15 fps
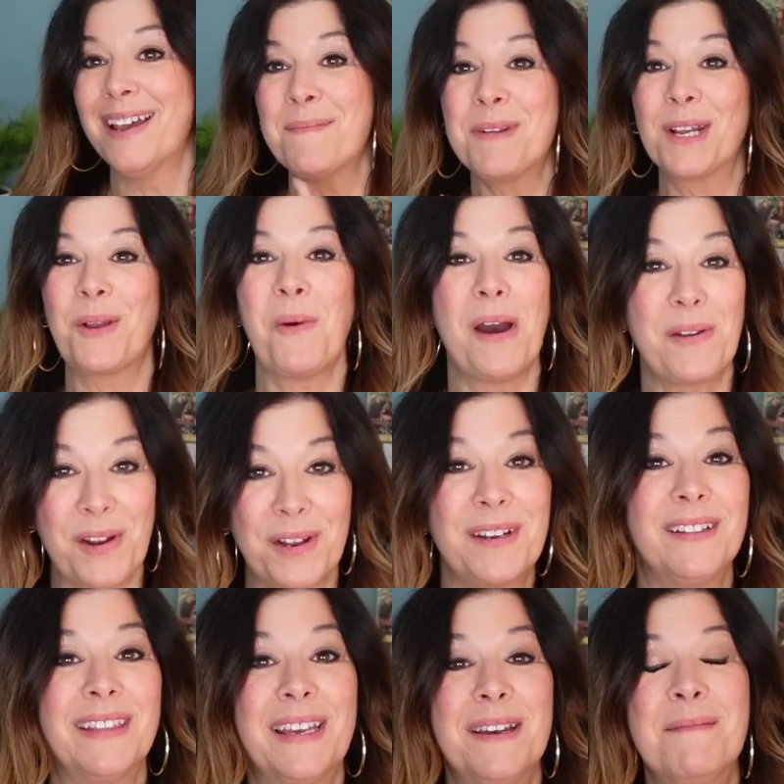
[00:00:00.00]
I'm gonna go out on
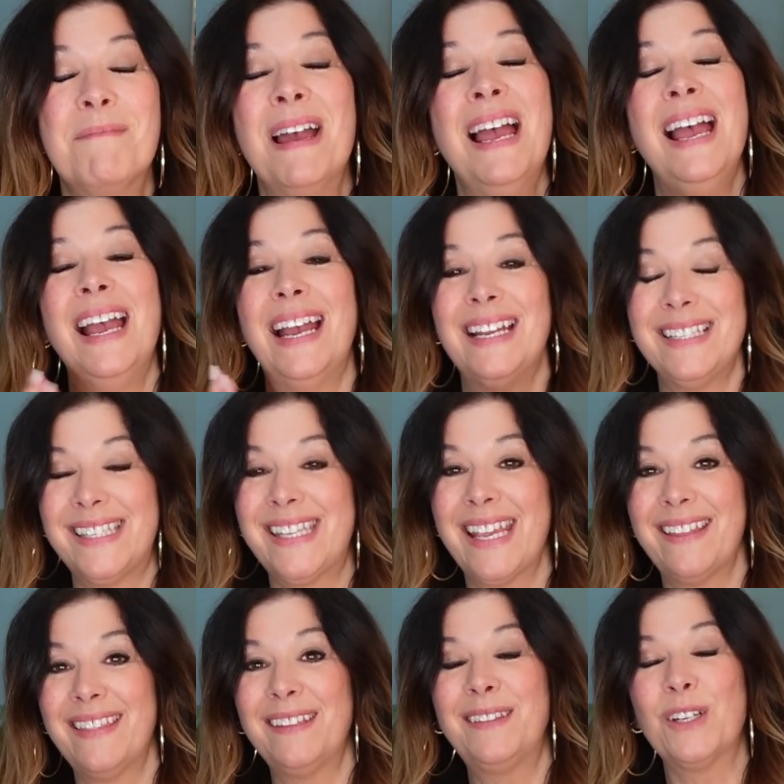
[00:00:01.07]
a limb and
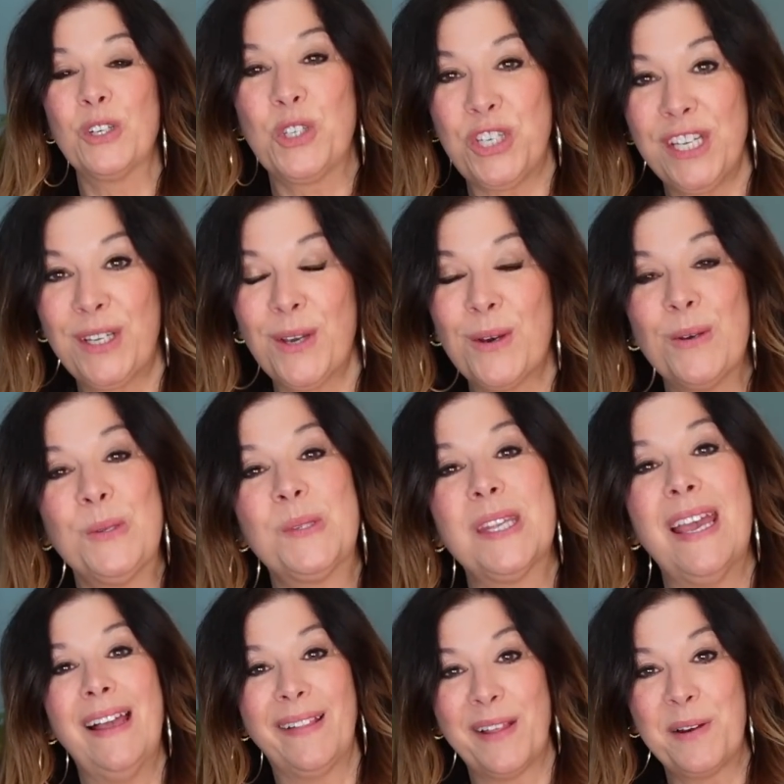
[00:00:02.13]
say that they're
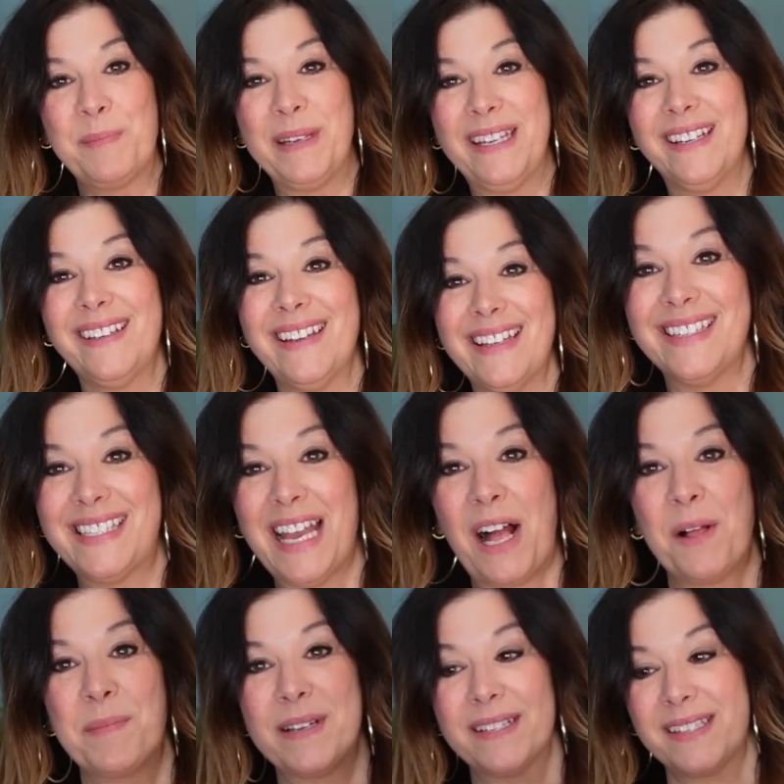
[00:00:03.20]
Chico's, LL Bean, and
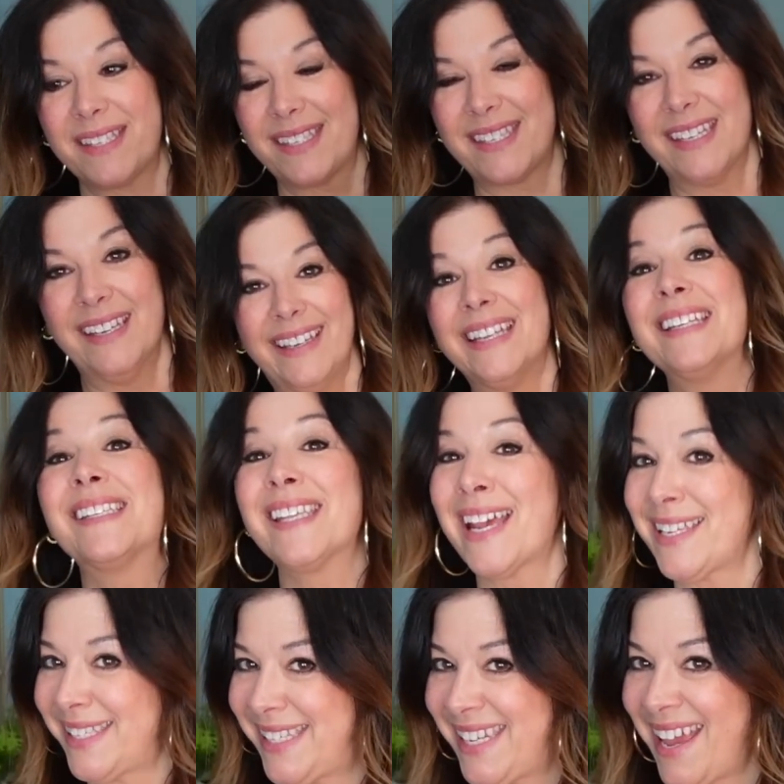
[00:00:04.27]
Talbots in a
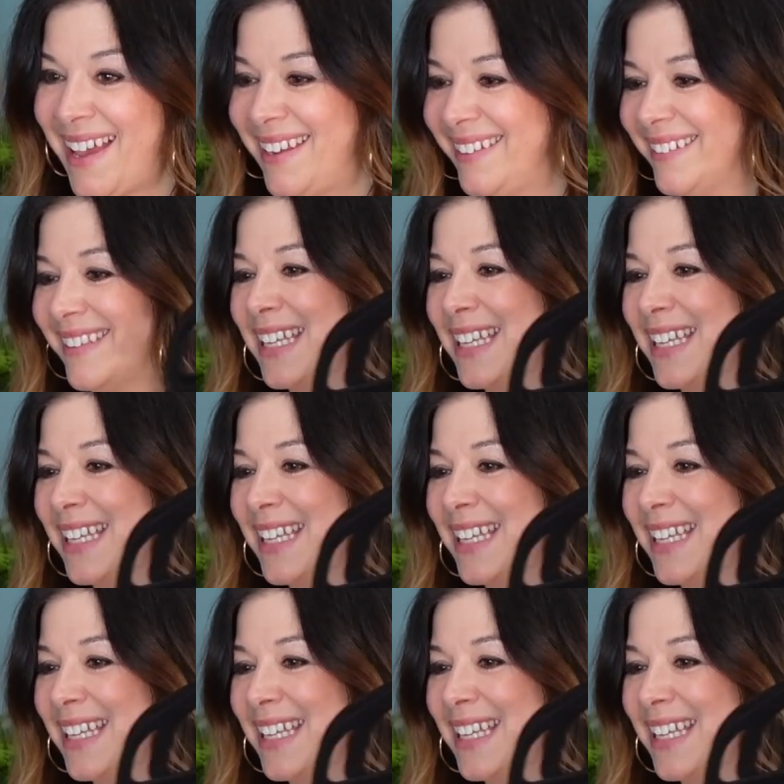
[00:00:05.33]
size 10.